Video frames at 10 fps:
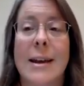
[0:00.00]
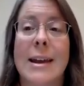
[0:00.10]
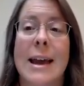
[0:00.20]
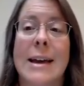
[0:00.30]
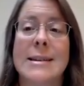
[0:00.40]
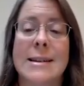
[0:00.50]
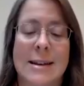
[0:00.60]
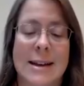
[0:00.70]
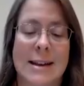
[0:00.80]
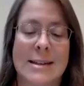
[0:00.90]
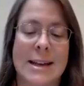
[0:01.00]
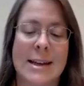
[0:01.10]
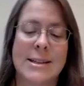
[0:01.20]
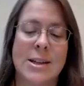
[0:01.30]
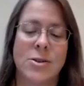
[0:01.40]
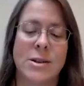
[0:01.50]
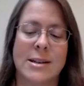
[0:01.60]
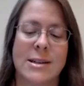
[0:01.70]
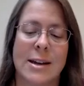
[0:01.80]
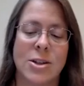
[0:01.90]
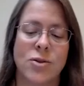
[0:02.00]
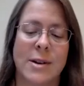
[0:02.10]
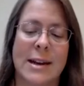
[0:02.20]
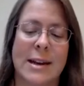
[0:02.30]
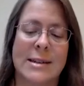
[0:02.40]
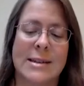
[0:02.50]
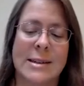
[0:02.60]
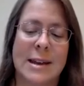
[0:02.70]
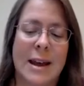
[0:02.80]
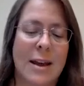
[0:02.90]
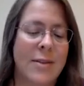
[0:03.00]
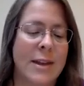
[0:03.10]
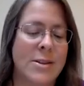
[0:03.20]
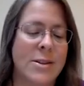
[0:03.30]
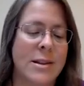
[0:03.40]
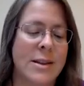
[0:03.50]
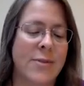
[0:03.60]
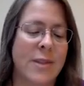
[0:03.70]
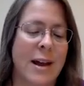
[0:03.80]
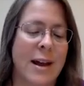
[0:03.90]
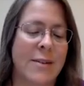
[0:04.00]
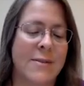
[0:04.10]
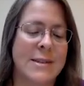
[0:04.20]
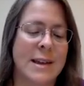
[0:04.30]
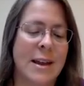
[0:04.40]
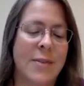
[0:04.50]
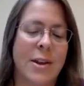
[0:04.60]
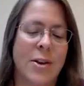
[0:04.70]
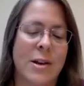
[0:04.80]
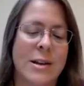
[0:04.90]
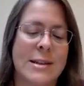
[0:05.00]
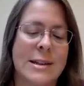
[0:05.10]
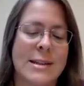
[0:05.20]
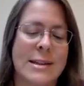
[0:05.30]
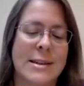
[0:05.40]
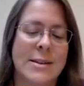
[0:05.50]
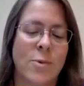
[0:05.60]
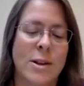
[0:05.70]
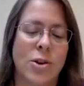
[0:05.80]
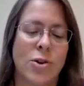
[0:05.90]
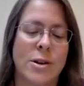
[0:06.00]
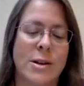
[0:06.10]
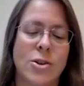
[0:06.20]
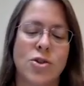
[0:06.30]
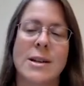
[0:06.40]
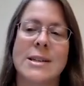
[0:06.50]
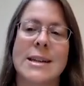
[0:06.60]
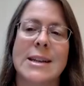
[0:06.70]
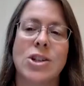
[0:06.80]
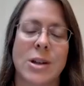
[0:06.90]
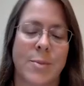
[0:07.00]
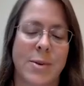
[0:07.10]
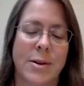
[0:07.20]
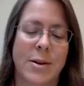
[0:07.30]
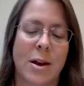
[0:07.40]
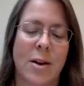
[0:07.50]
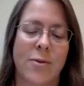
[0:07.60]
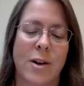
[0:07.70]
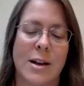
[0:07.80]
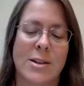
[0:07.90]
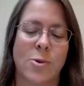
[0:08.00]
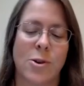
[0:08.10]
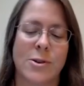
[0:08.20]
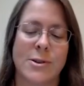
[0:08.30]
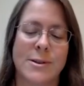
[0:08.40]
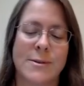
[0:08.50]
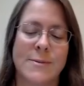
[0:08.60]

Yet, it is easier to sign treaties than to live lives that are consistent with good trusteeship of God's world.